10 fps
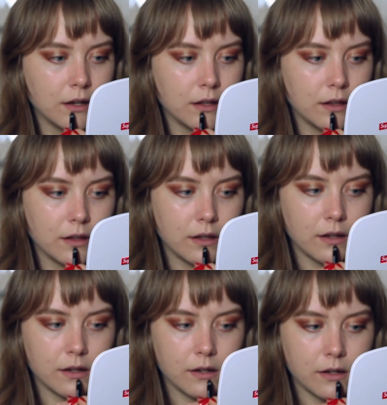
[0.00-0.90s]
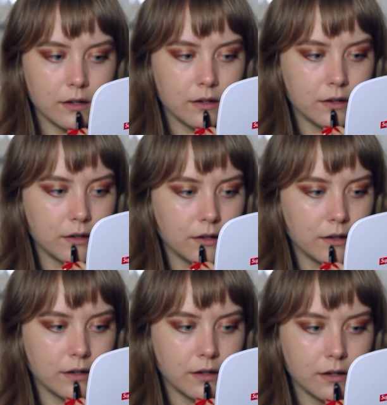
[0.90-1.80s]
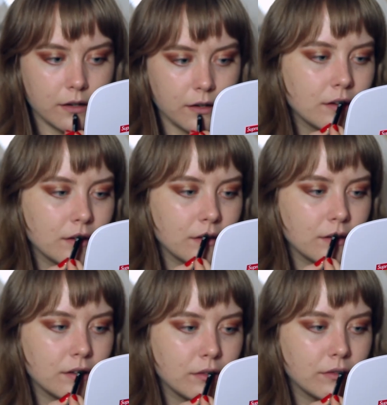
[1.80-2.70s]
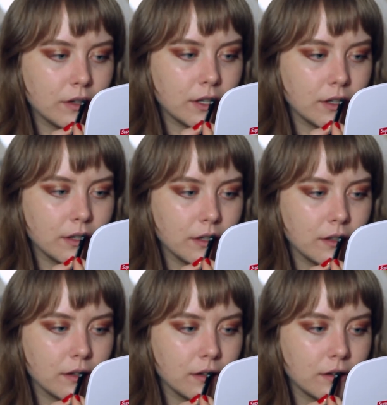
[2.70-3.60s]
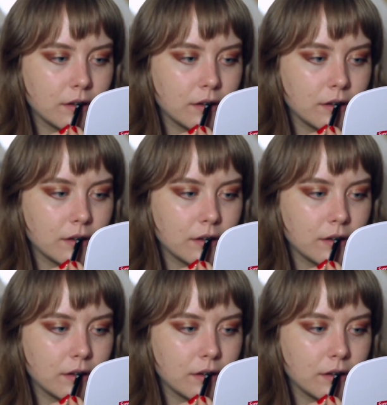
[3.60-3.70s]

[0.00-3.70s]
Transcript: on the outer corner and to define